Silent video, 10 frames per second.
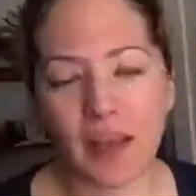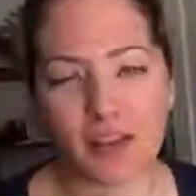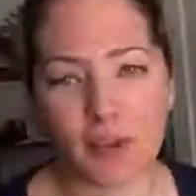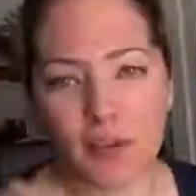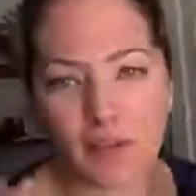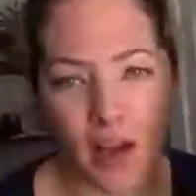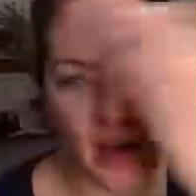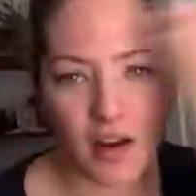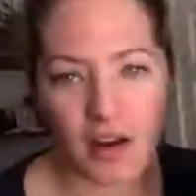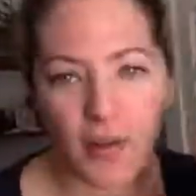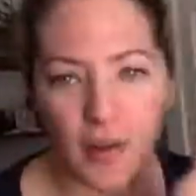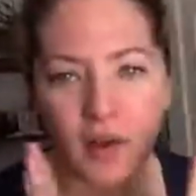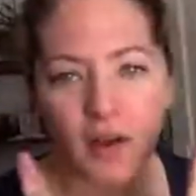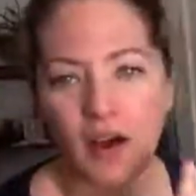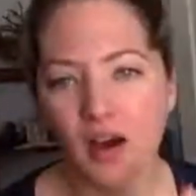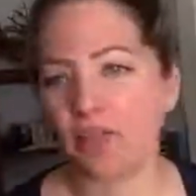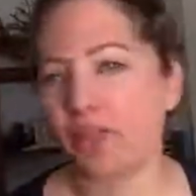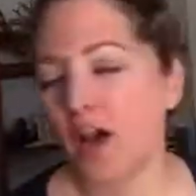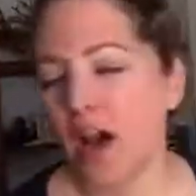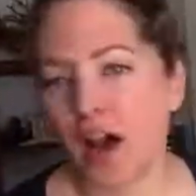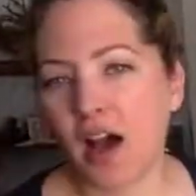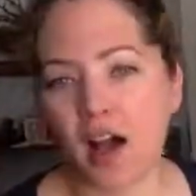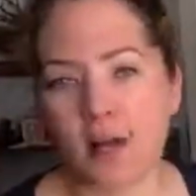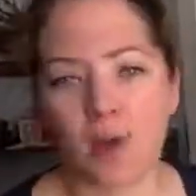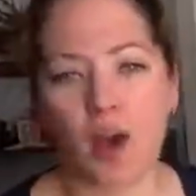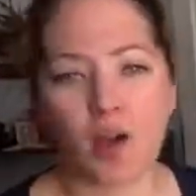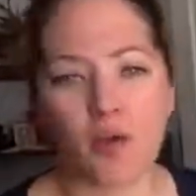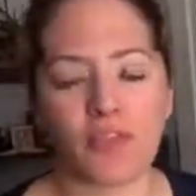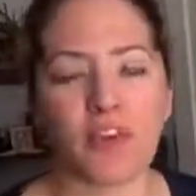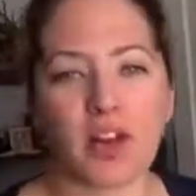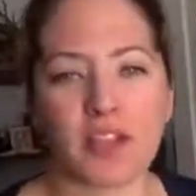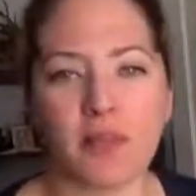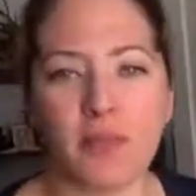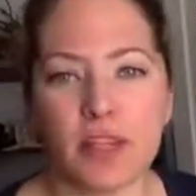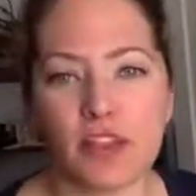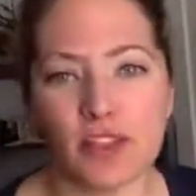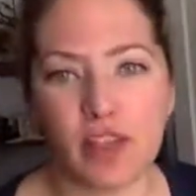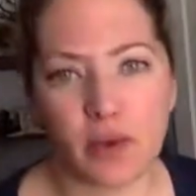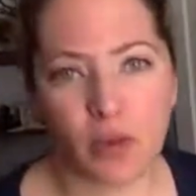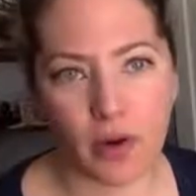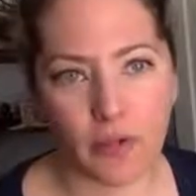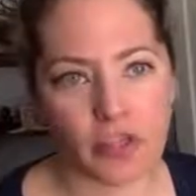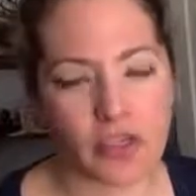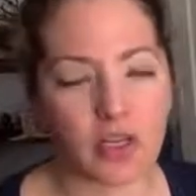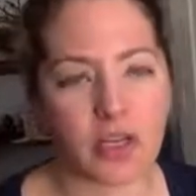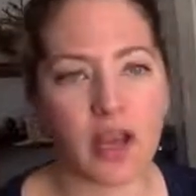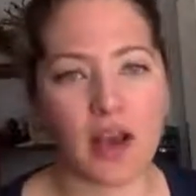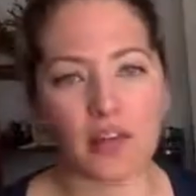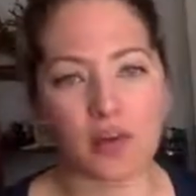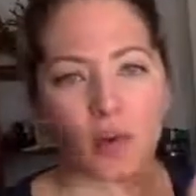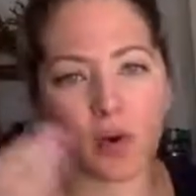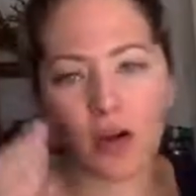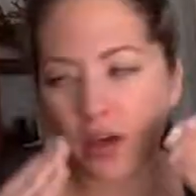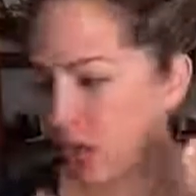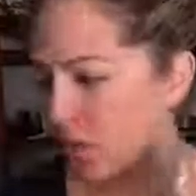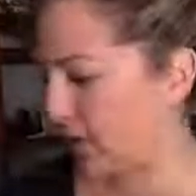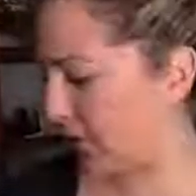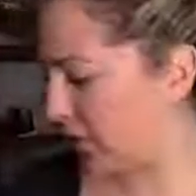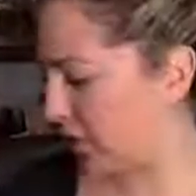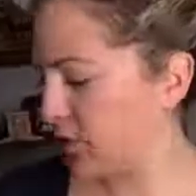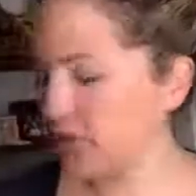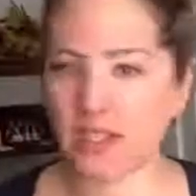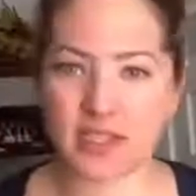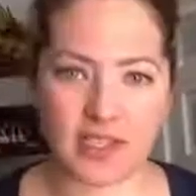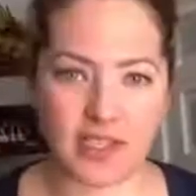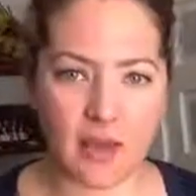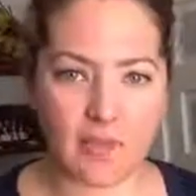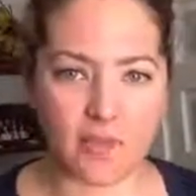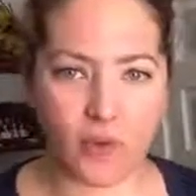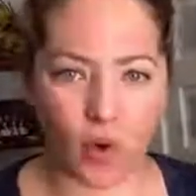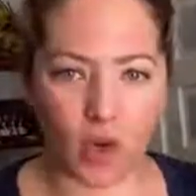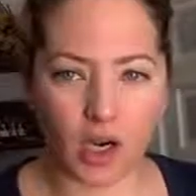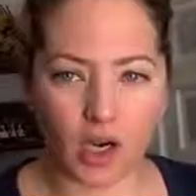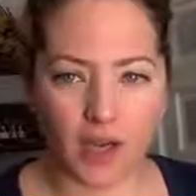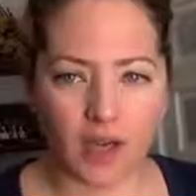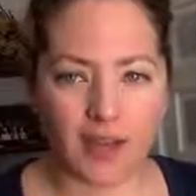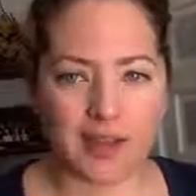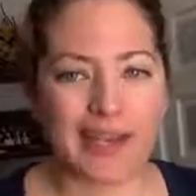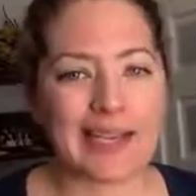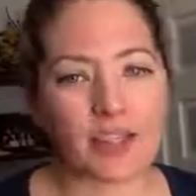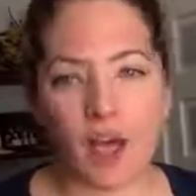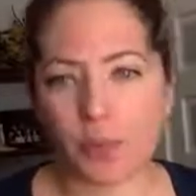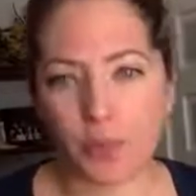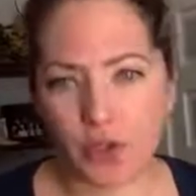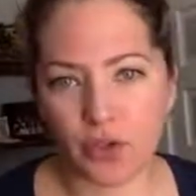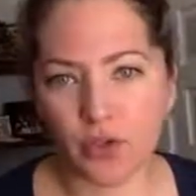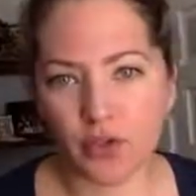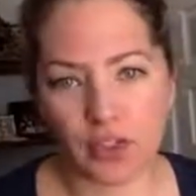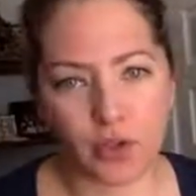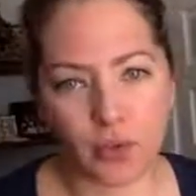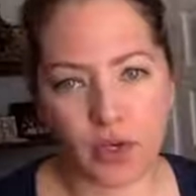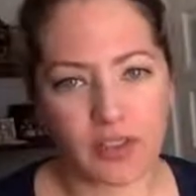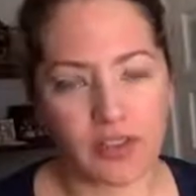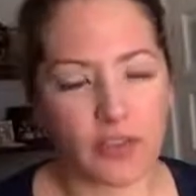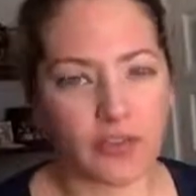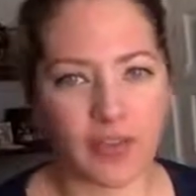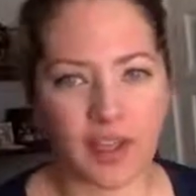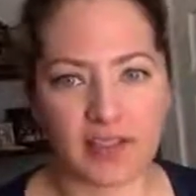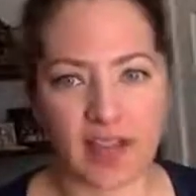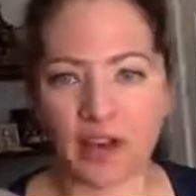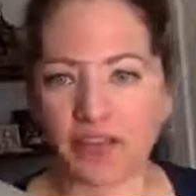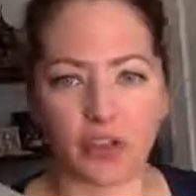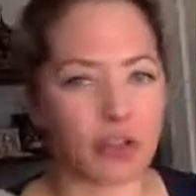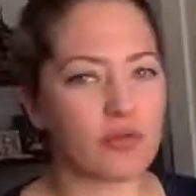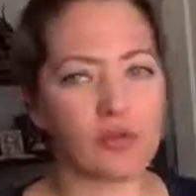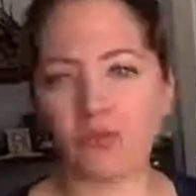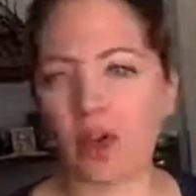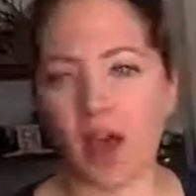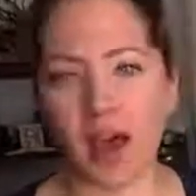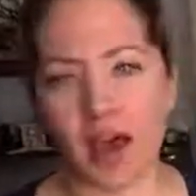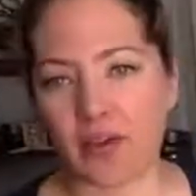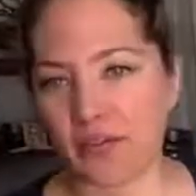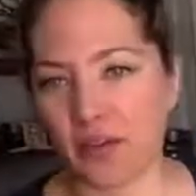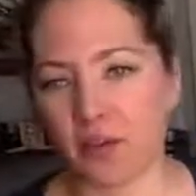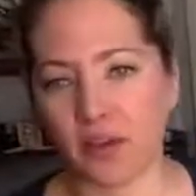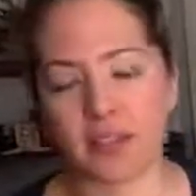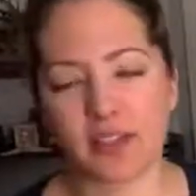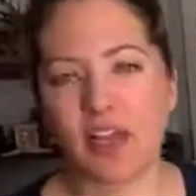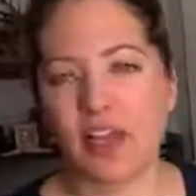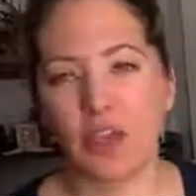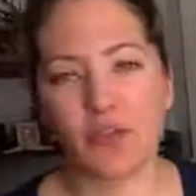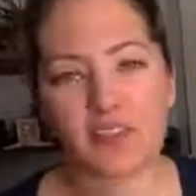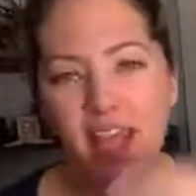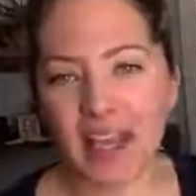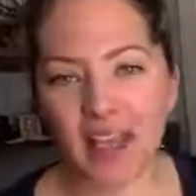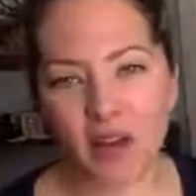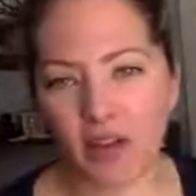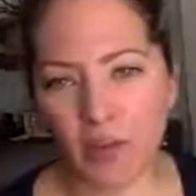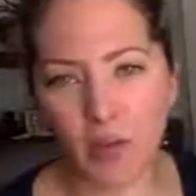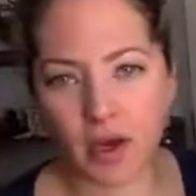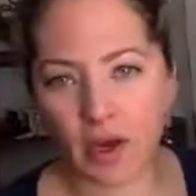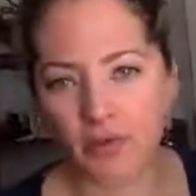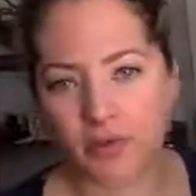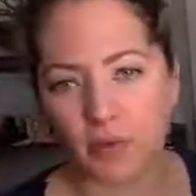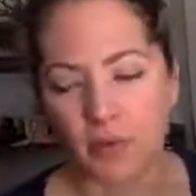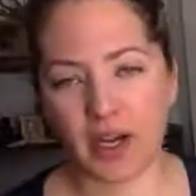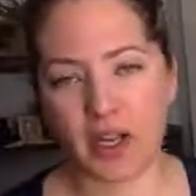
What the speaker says: So I've gotten all my mud off. I forgot to mention, and I want to mention now, that if you're using this M4, it's optional to rinse your face after. You do not have to, because you've taken all the mud off already.